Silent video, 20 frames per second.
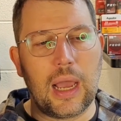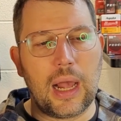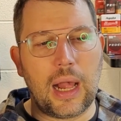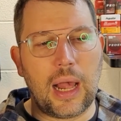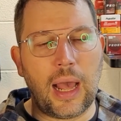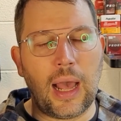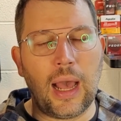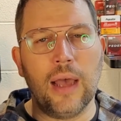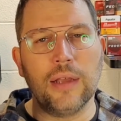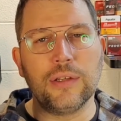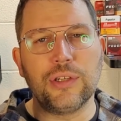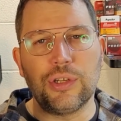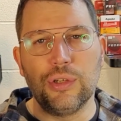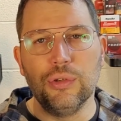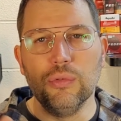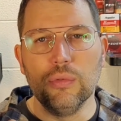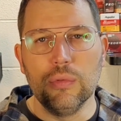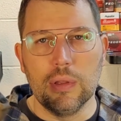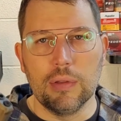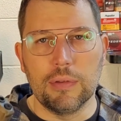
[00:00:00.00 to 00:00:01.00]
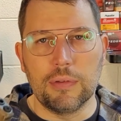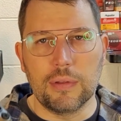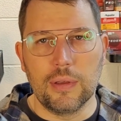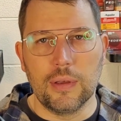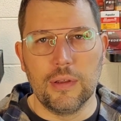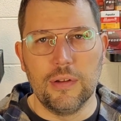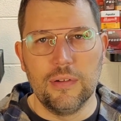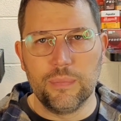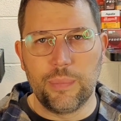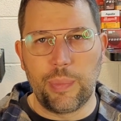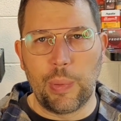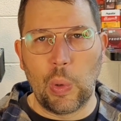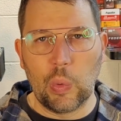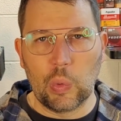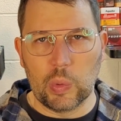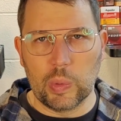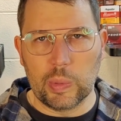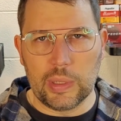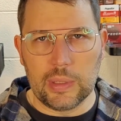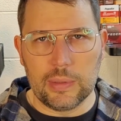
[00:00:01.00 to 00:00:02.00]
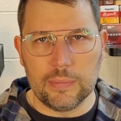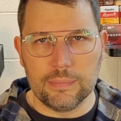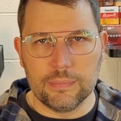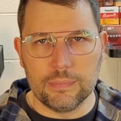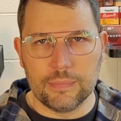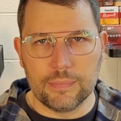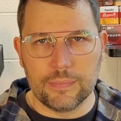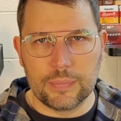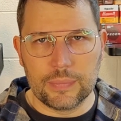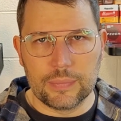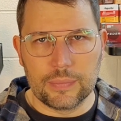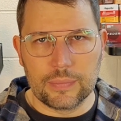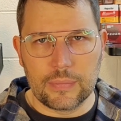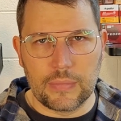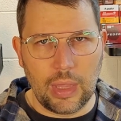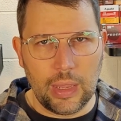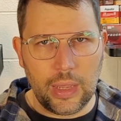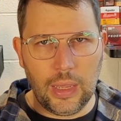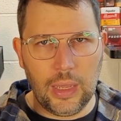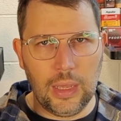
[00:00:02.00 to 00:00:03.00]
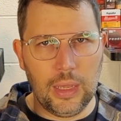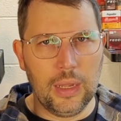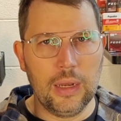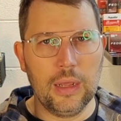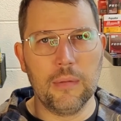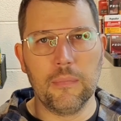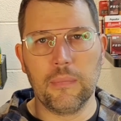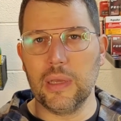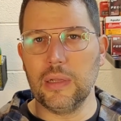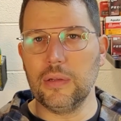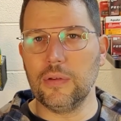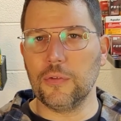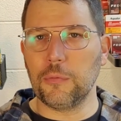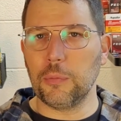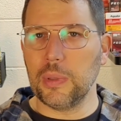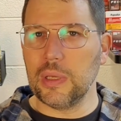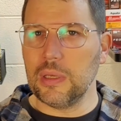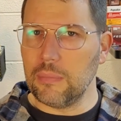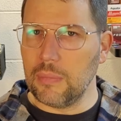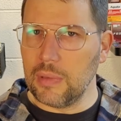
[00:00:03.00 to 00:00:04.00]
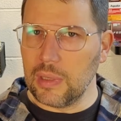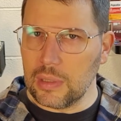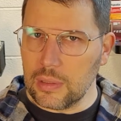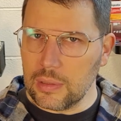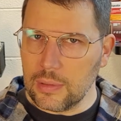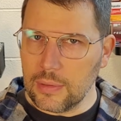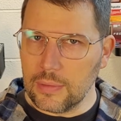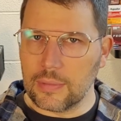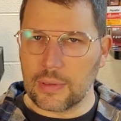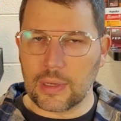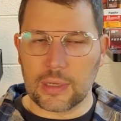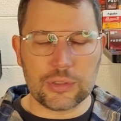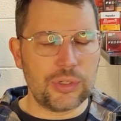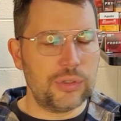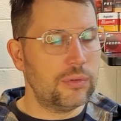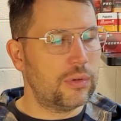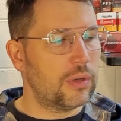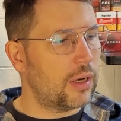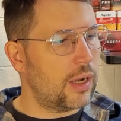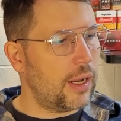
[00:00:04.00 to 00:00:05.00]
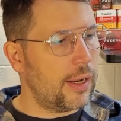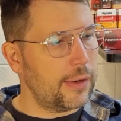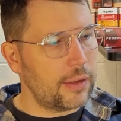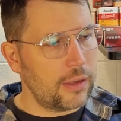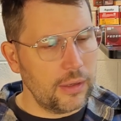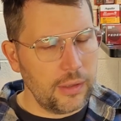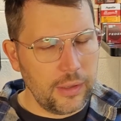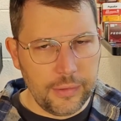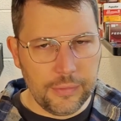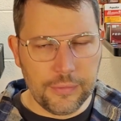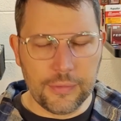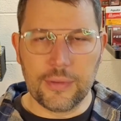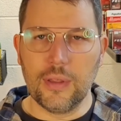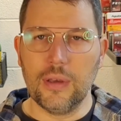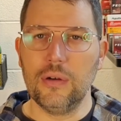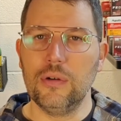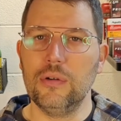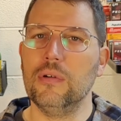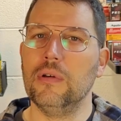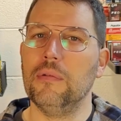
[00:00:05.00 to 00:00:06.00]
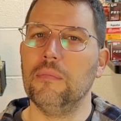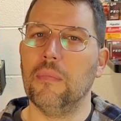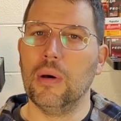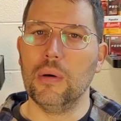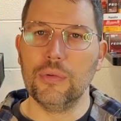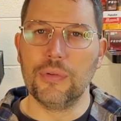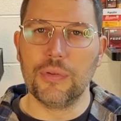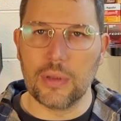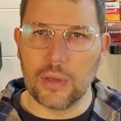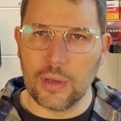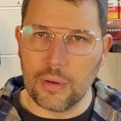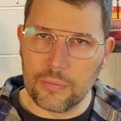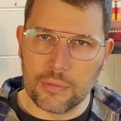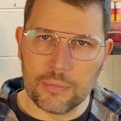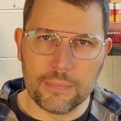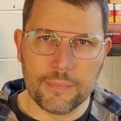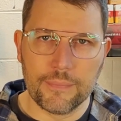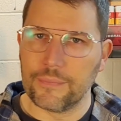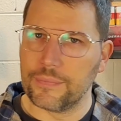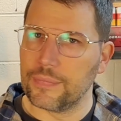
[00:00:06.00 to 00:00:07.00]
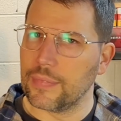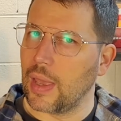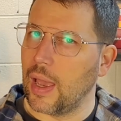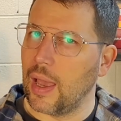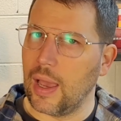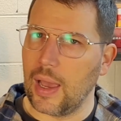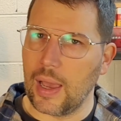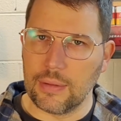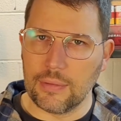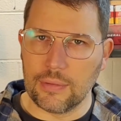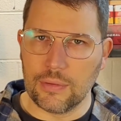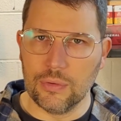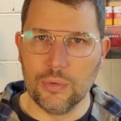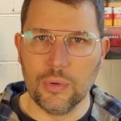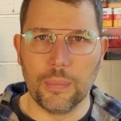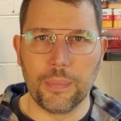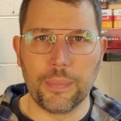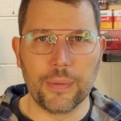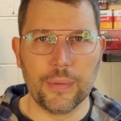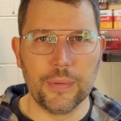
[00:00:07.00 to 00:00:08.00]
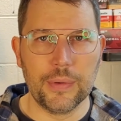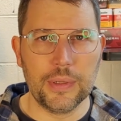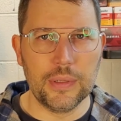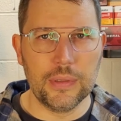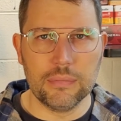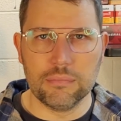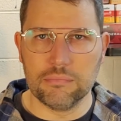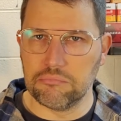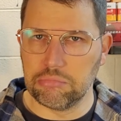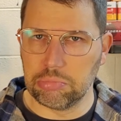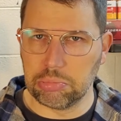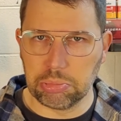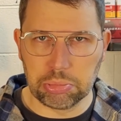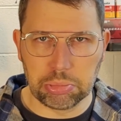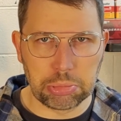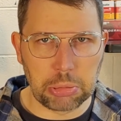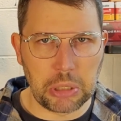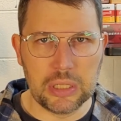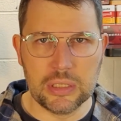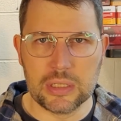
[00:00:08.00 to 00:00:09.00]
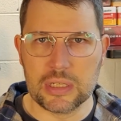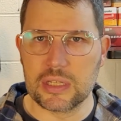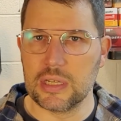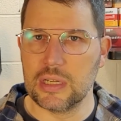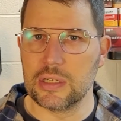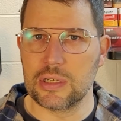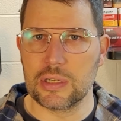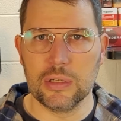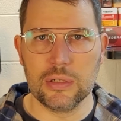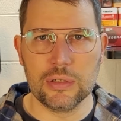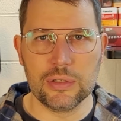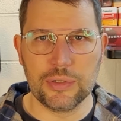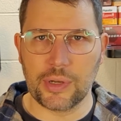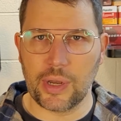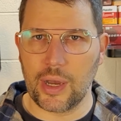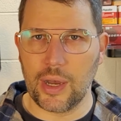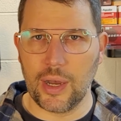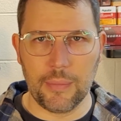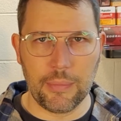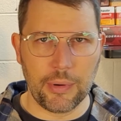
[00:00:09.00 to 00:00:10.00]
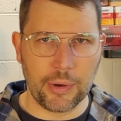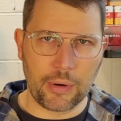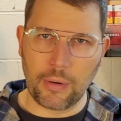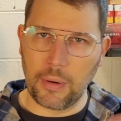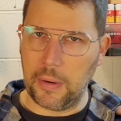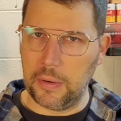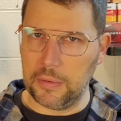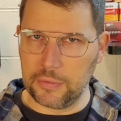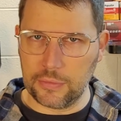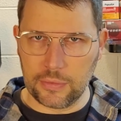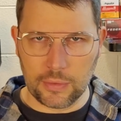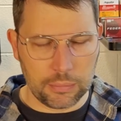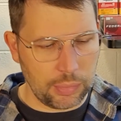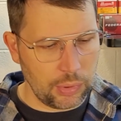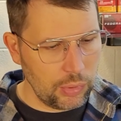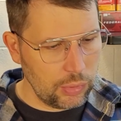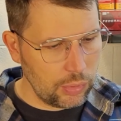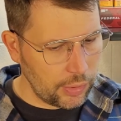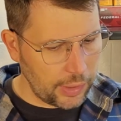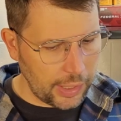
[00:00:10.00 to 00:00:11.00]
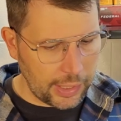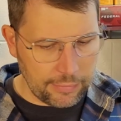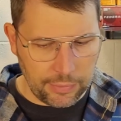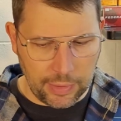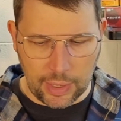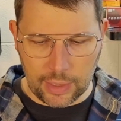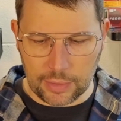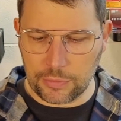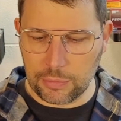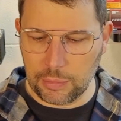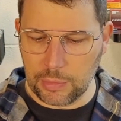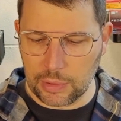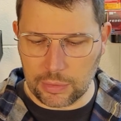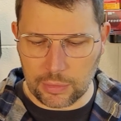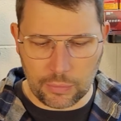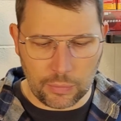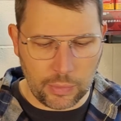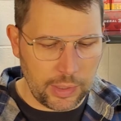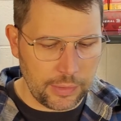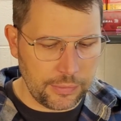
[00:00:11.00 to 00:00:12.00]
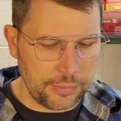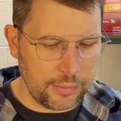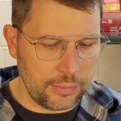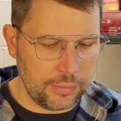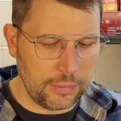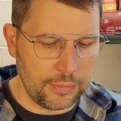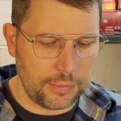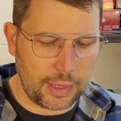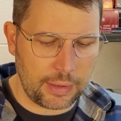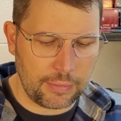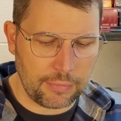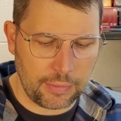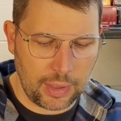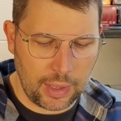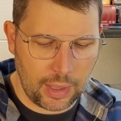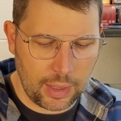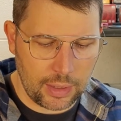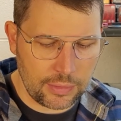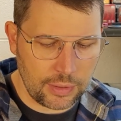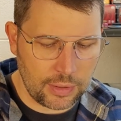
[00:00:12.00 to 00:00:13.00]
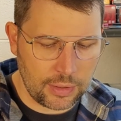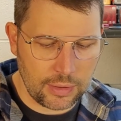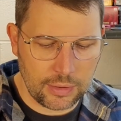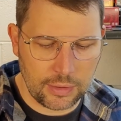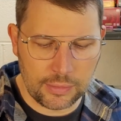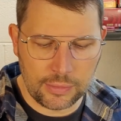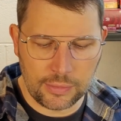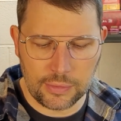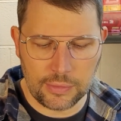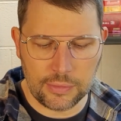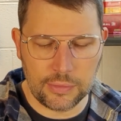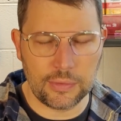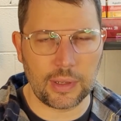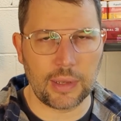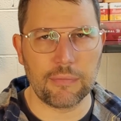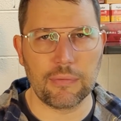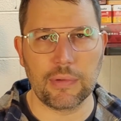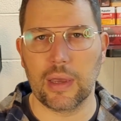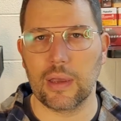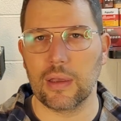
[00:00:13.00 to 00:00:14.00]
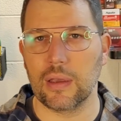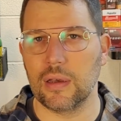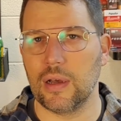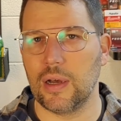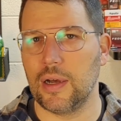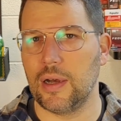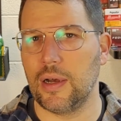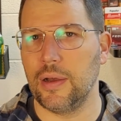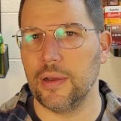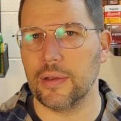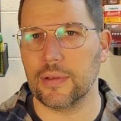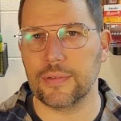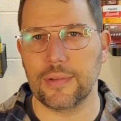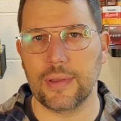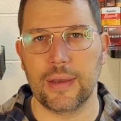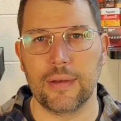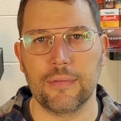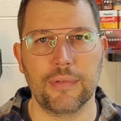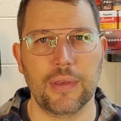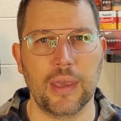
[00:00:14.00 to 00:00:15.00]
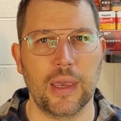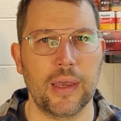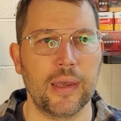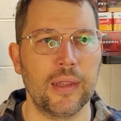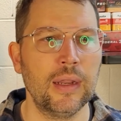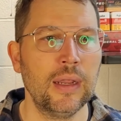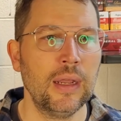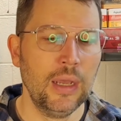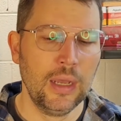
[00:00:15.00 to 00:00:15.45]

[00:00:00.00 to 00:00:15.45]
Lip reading: I shoot this gun poorly. And it may just be me. I shoot a lot of guns, though, and most of them I do a pretty consistent job across the board. I've got Smith & Wessons, I've got Tauruses, I've got Glocks, I've got